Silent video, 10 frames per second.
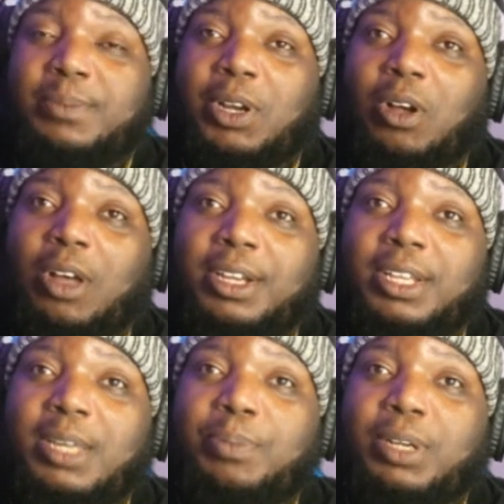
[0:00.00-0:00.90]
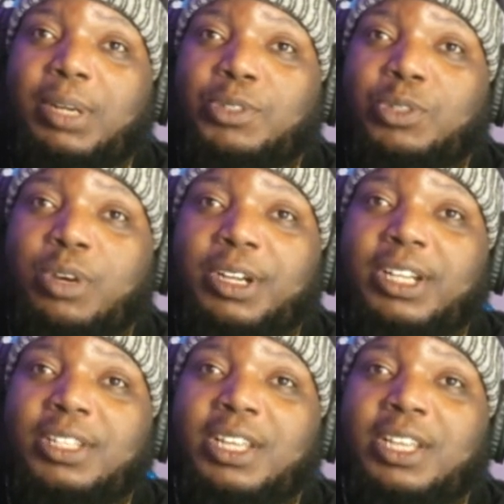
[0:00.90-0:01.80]
McCartney, he put up
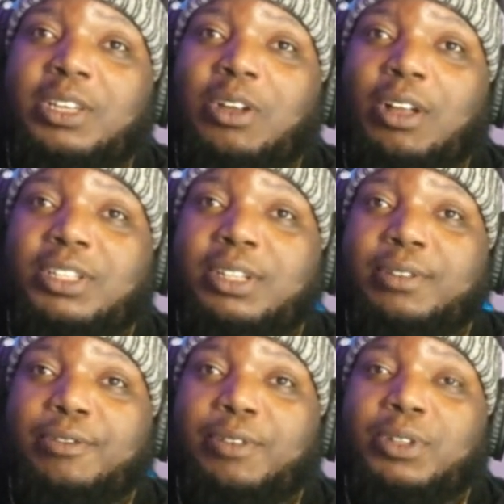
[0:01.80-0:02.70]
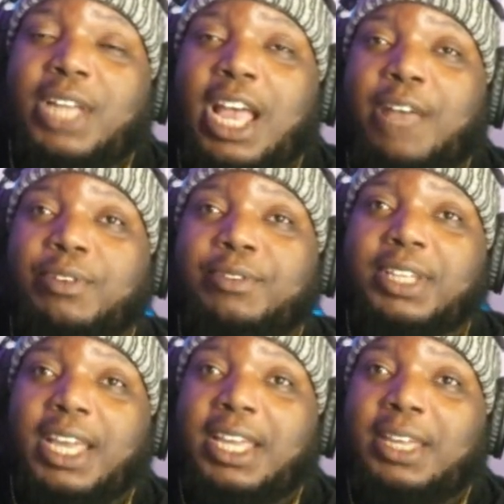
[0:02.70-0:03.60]
210 yards in the first half of a
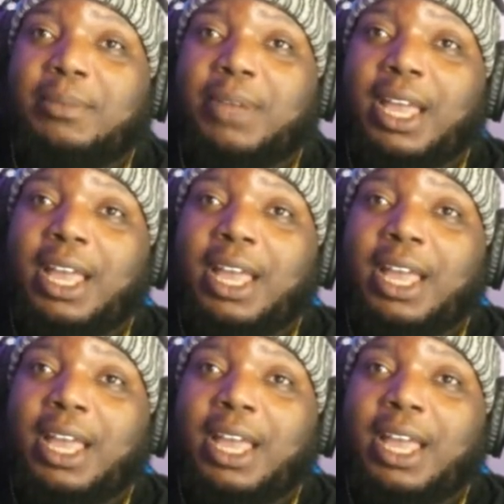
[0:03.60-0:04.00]
game,